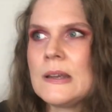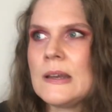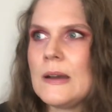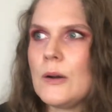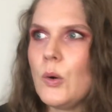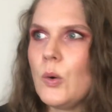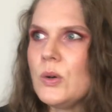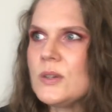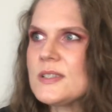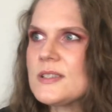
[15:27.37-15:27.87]

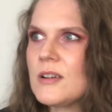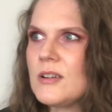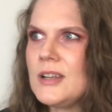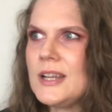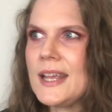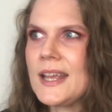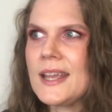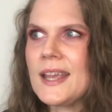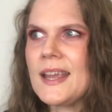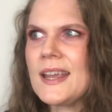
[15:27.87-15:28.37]
Also
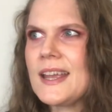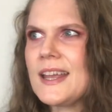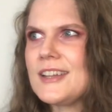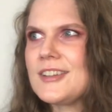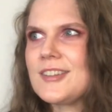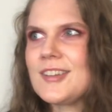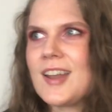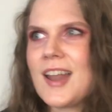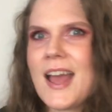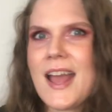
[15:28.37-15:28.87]
linking it
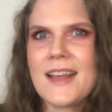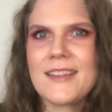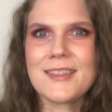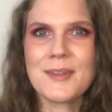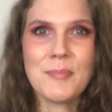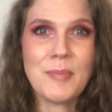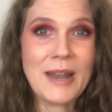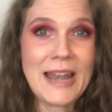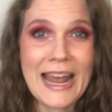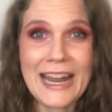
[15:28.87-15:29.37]
to like the
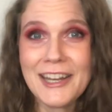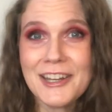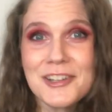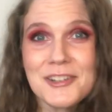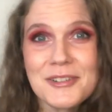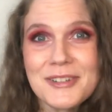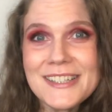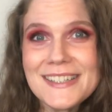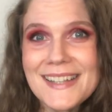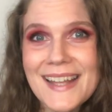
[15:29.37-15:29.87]

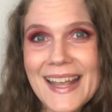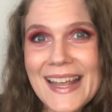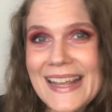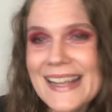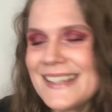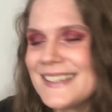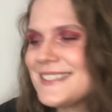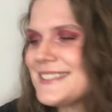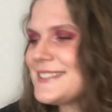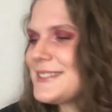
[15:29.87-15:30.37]
planetary
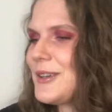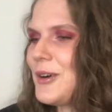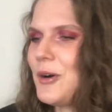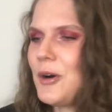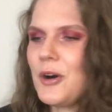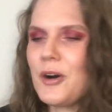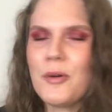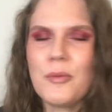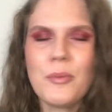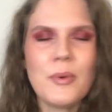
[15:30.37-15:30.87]
days
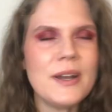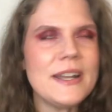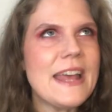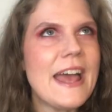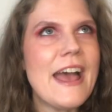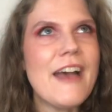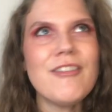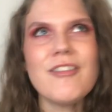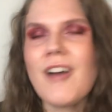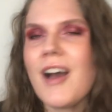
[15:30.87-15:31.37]
or
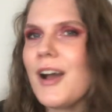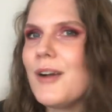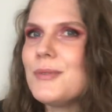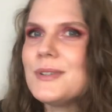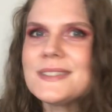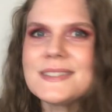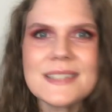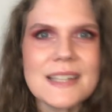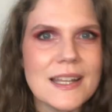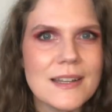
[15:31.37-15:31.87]
whatever I
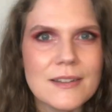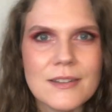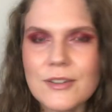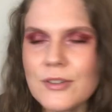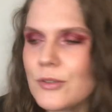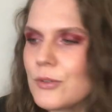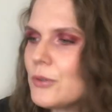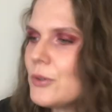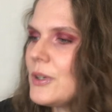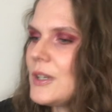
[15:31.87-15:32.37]
was
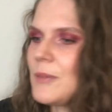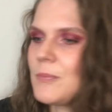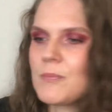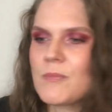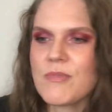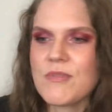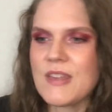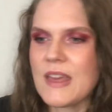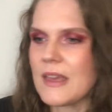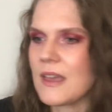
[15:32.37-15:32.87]
into and
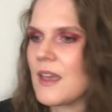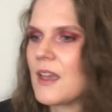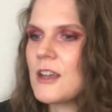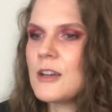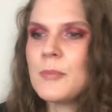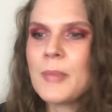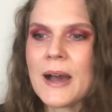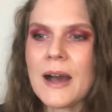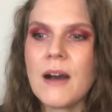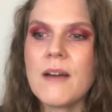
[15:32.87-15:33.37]
thinking
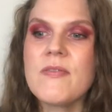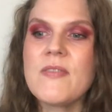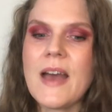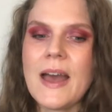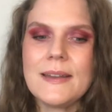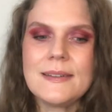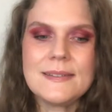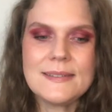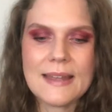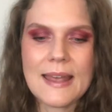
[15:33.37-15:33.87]
about
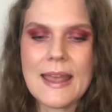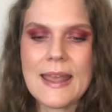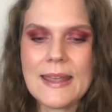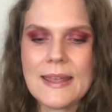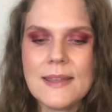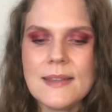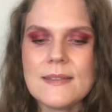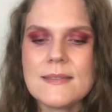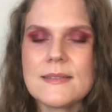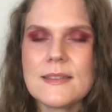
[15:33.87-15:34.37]
that
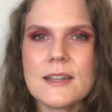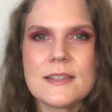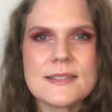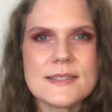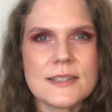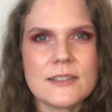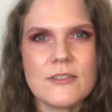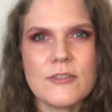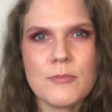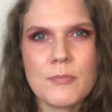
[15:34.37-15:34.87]
day that
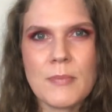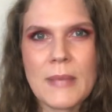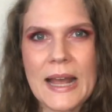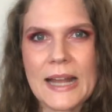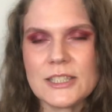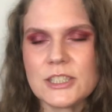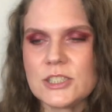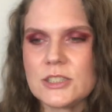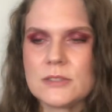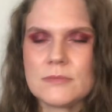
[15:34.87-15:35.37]
sort of
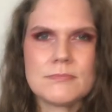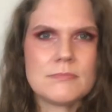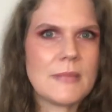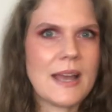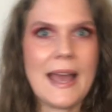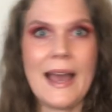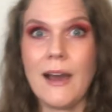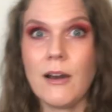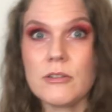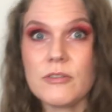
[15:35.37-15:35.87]
matched my
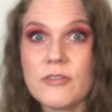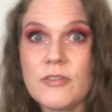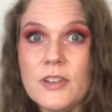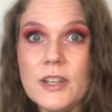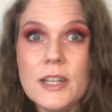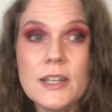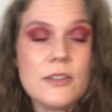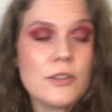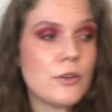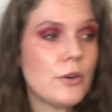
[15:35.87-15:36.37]

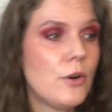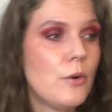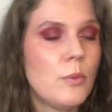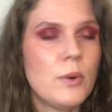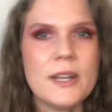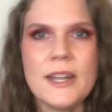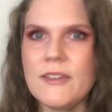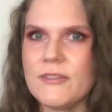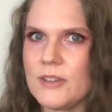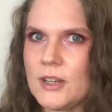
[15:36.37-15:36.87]
outfit or
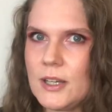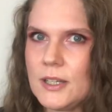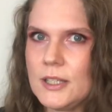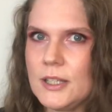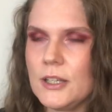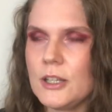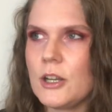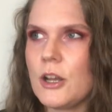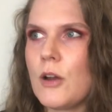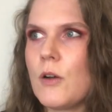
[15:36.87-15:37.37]
whatever,
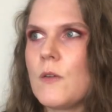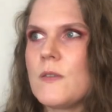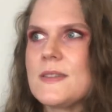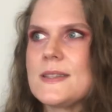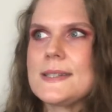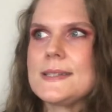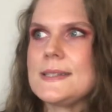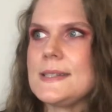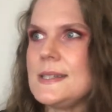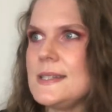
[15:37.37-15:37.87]
you know, the
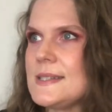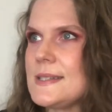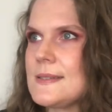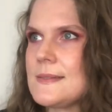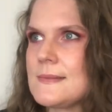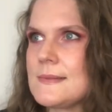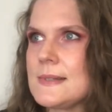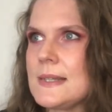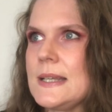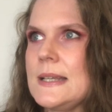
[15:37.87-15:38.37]
season.